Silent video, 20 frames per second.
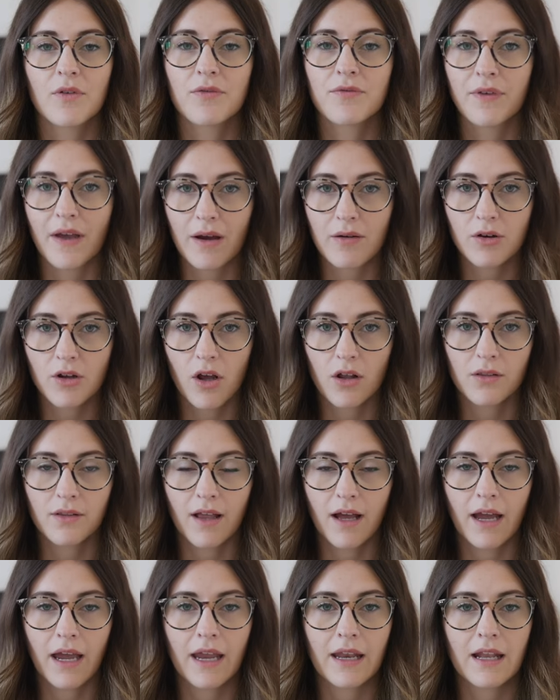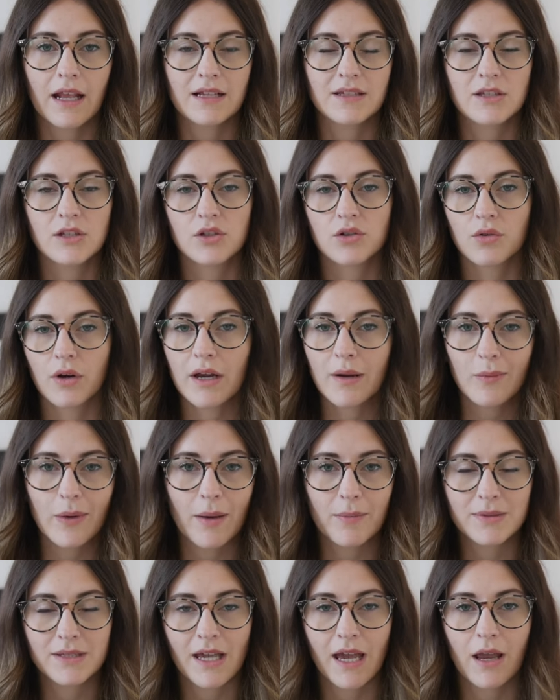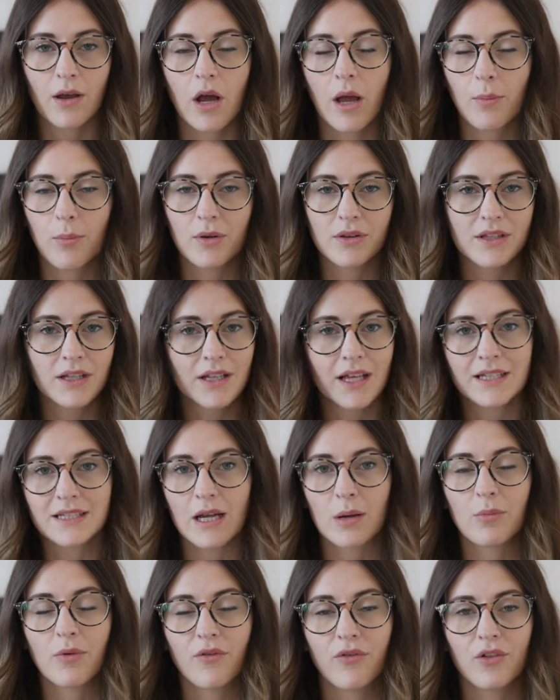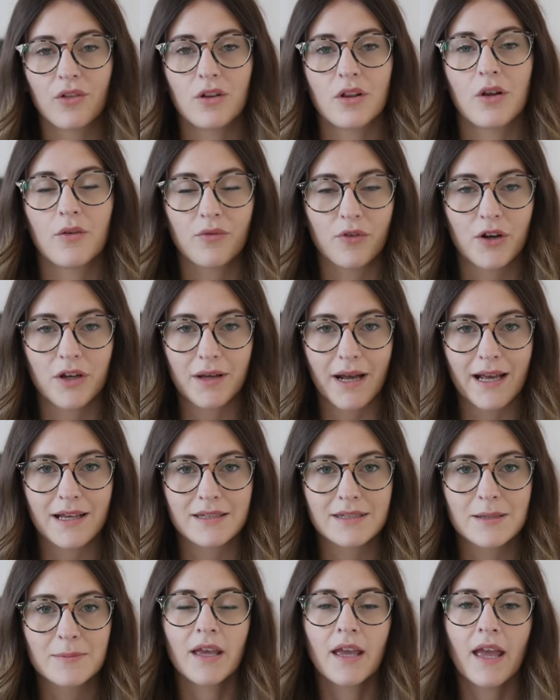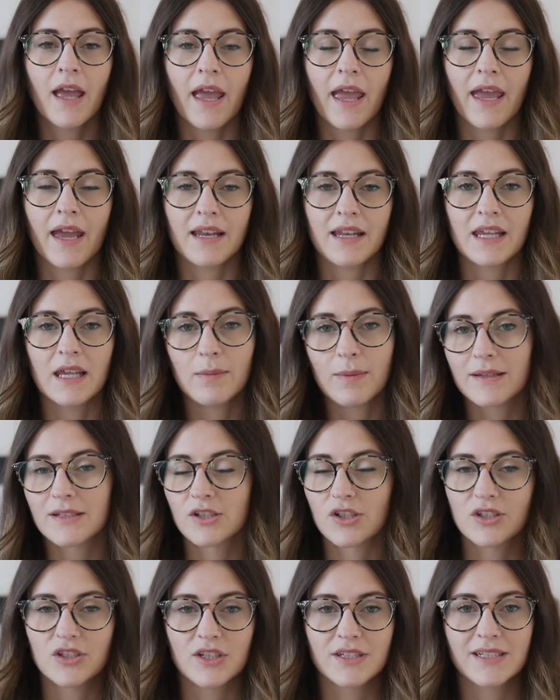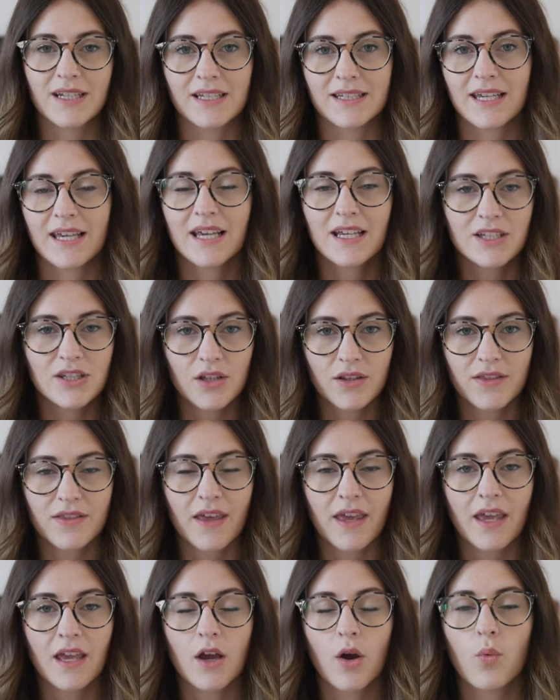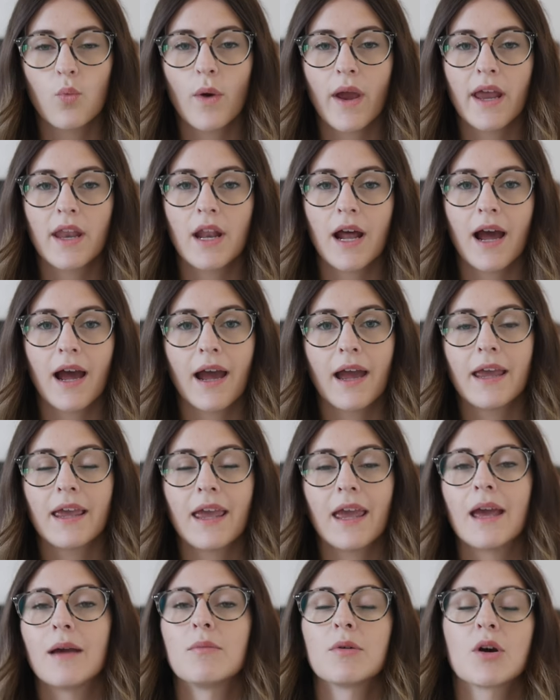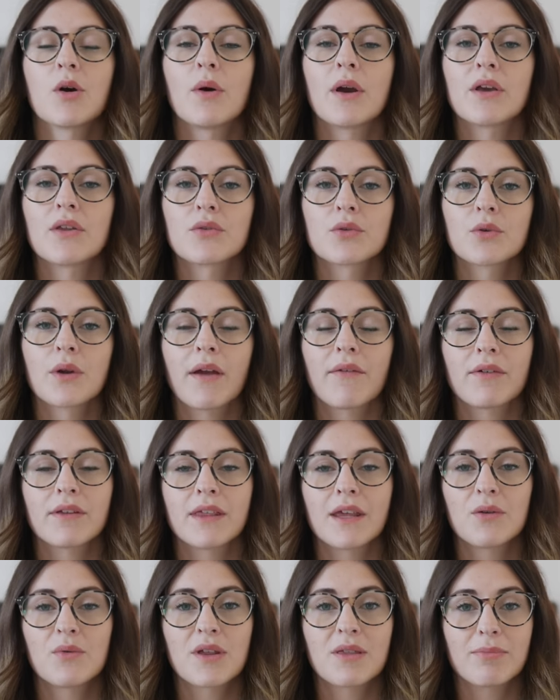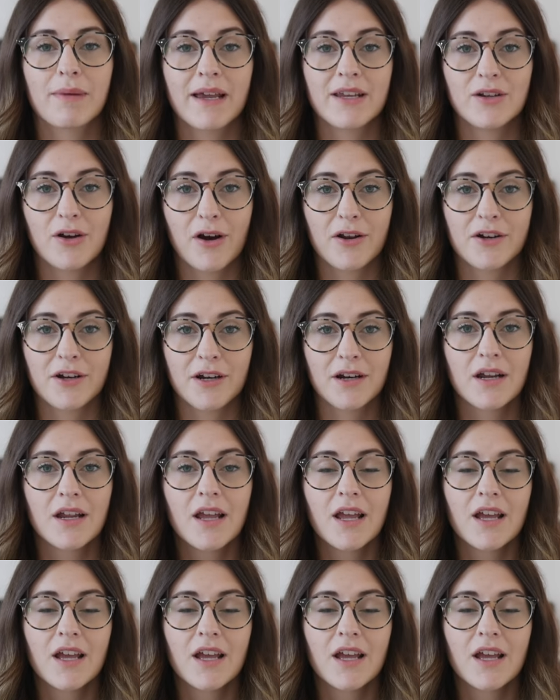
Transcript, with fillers: found online. It's this great website, I'll put the link down below for you guys, and he basically just does his thing when I am going through everything with my daughter.